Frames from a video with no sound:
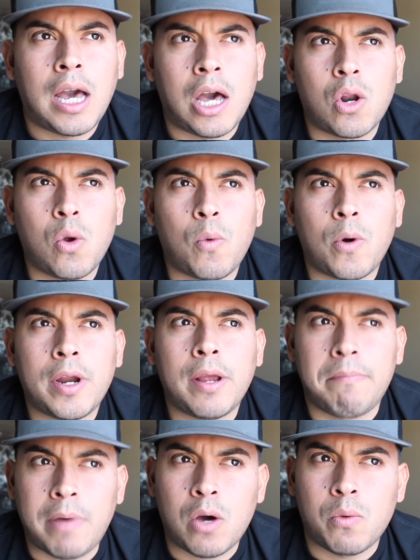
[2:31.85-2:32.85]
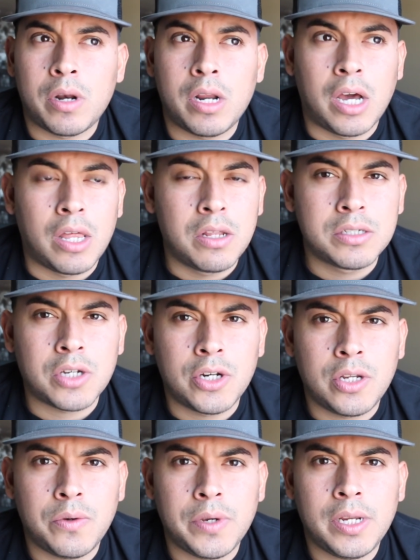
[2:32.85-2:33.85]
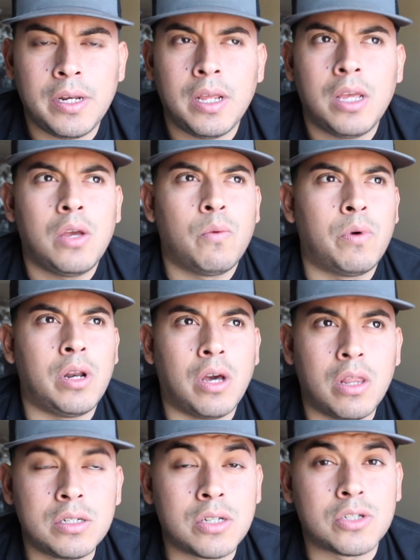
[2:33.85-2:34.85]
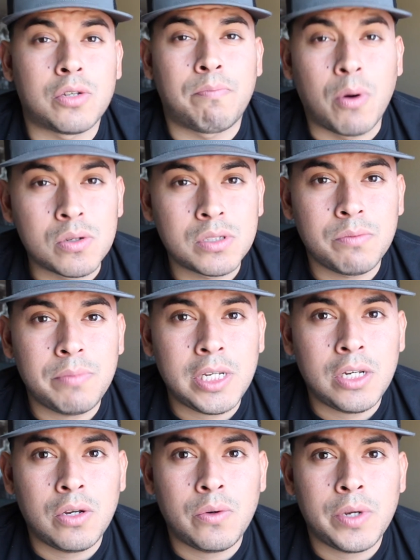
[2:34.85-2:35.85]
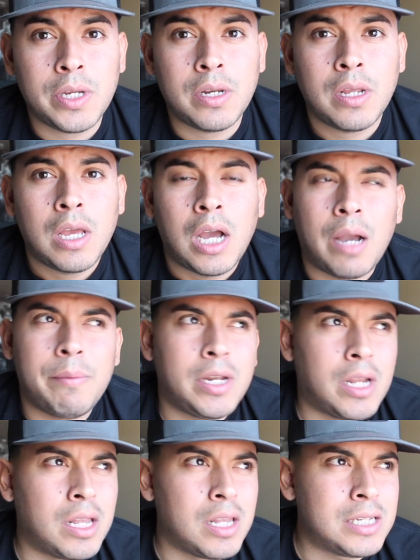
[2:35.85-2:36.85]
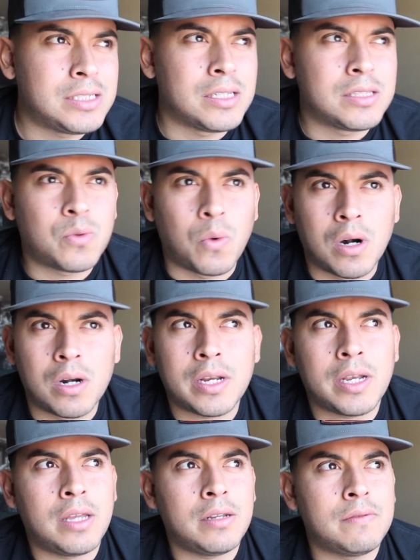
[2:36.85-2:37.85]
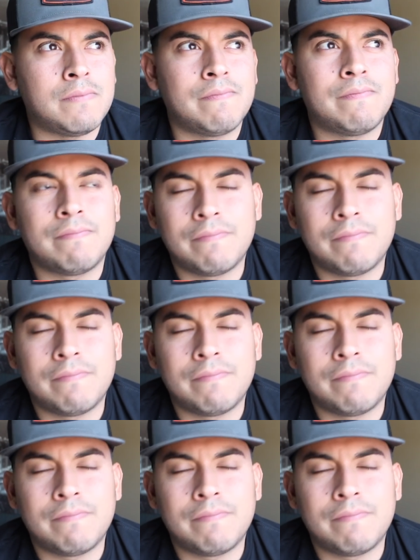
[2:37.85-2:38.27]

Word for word: I don't worry about what others are doing, what others are supposed to be doing. I mean, unless it's work and,